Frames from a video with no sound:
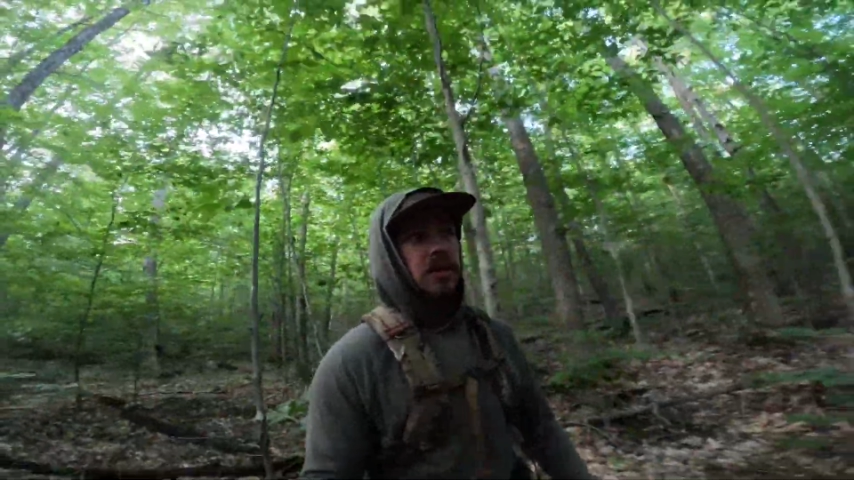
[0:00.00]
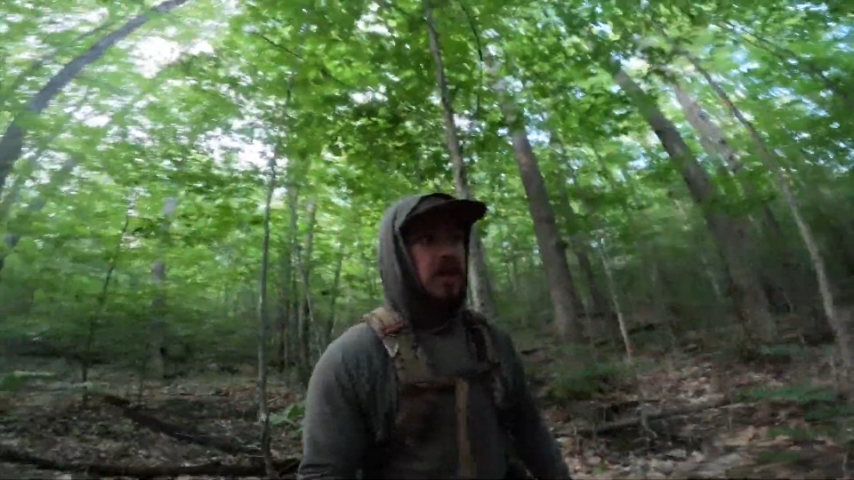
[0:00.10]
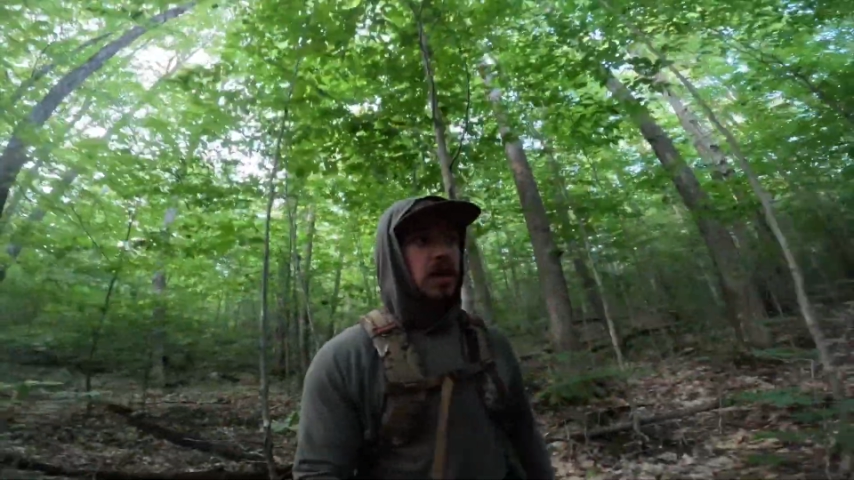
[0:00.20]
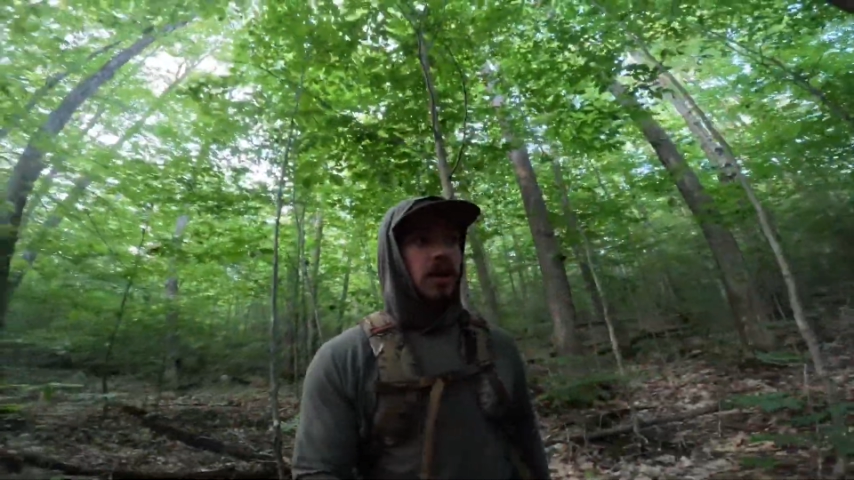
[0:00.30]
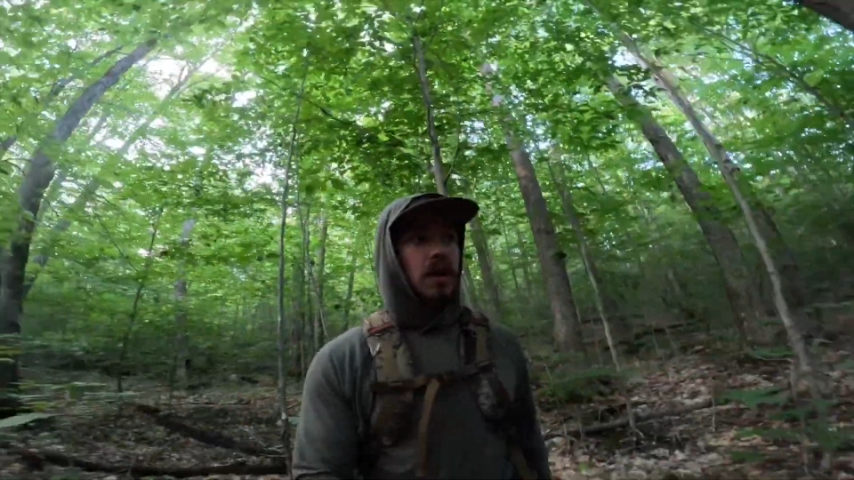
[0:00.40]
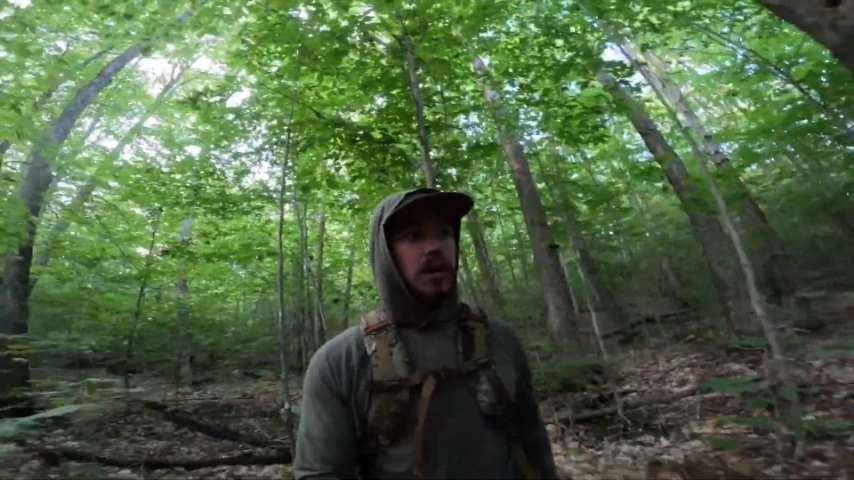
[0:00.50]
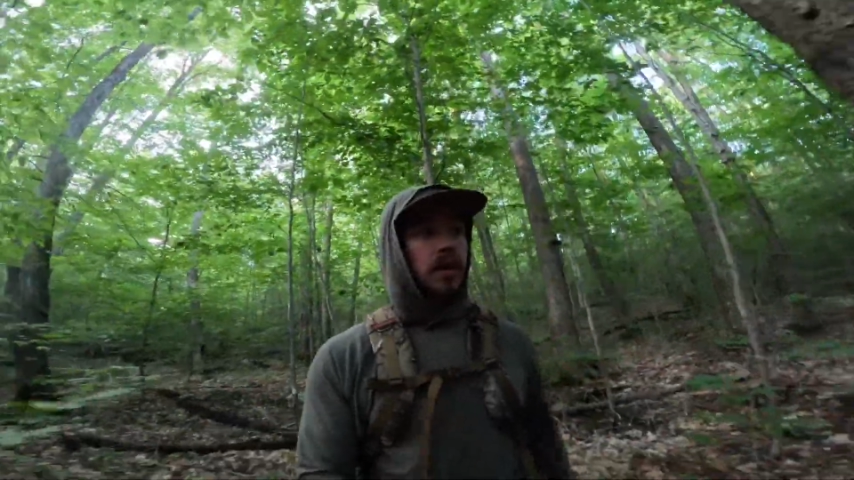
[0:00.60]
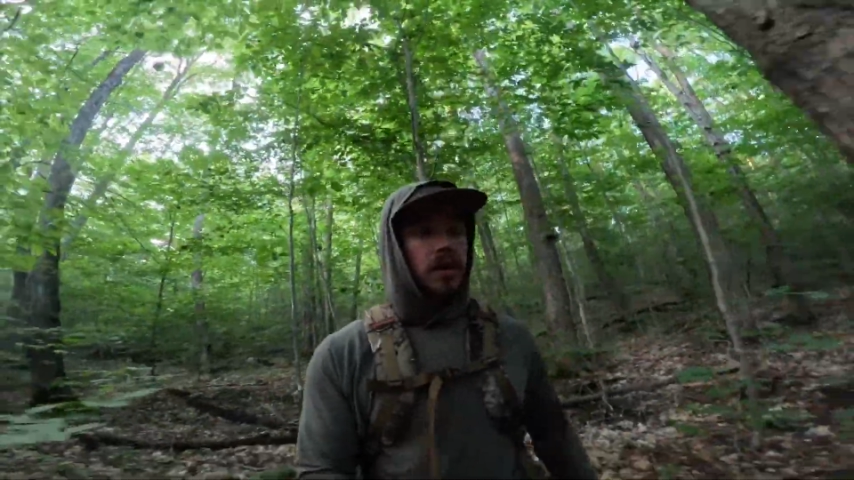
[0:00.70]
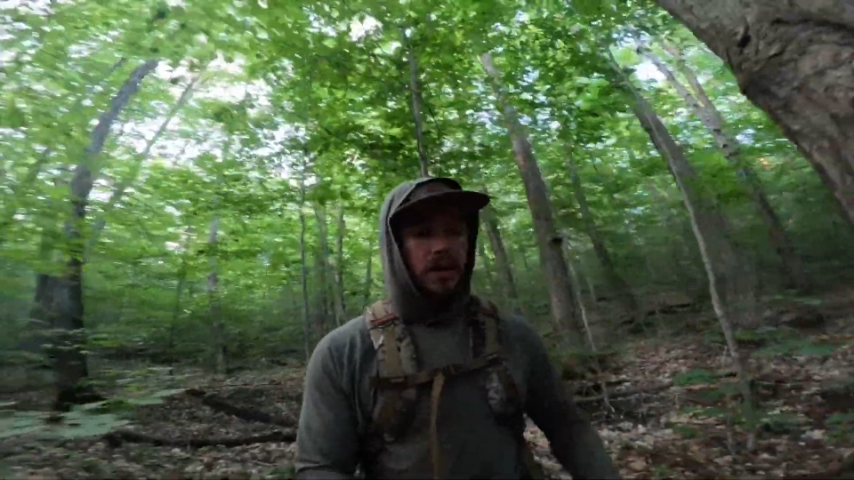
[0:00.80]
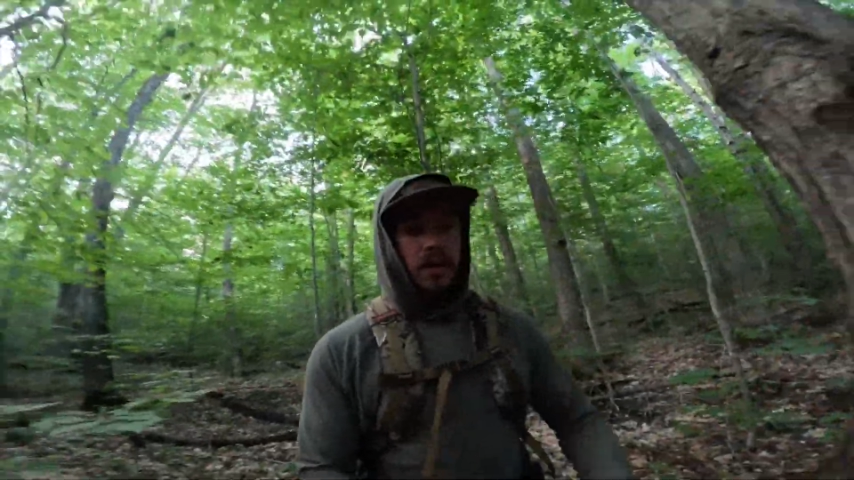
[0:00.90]
here,
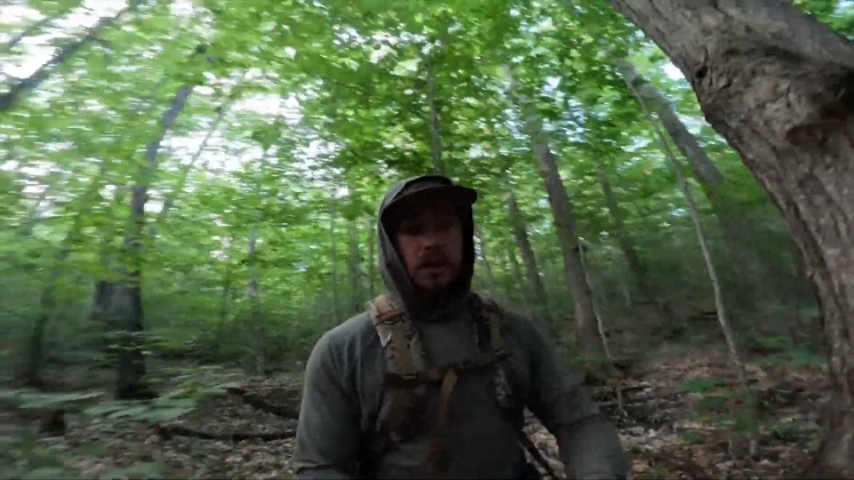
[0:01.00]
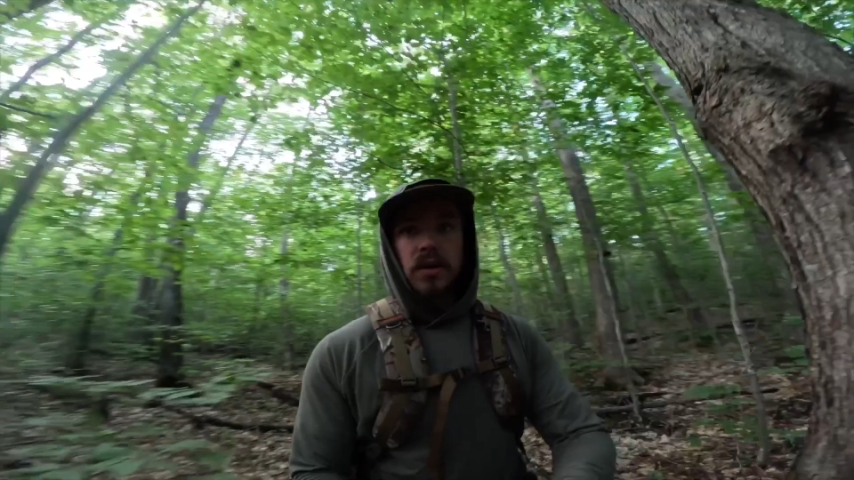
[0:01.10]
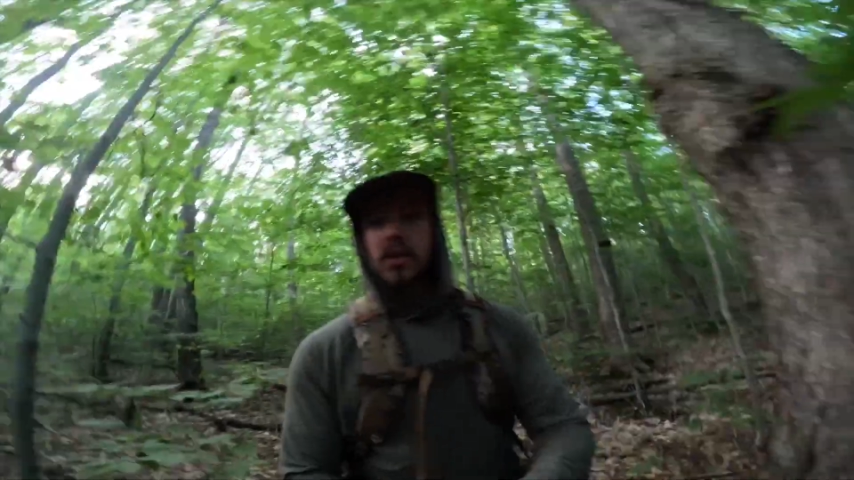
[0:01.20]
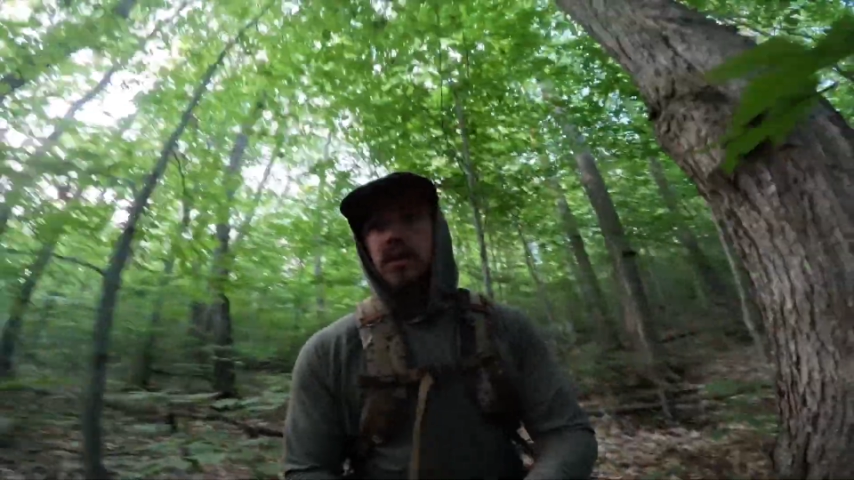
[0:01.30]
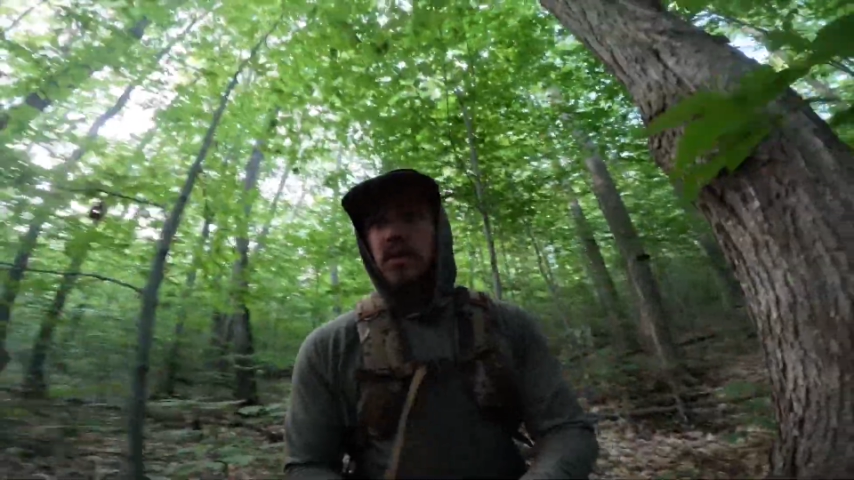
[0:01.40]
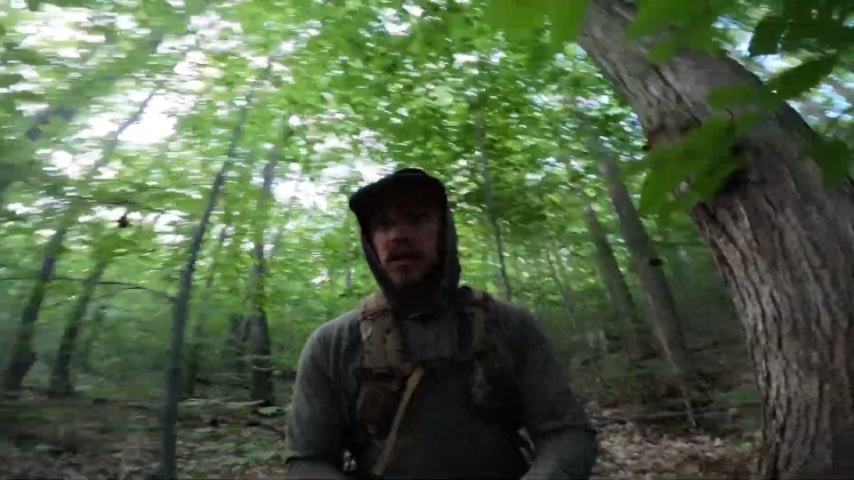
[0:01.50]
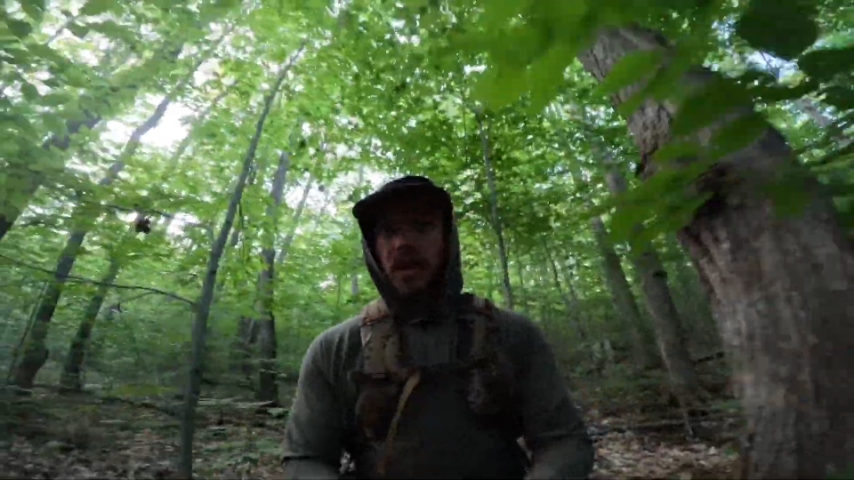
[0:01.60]
you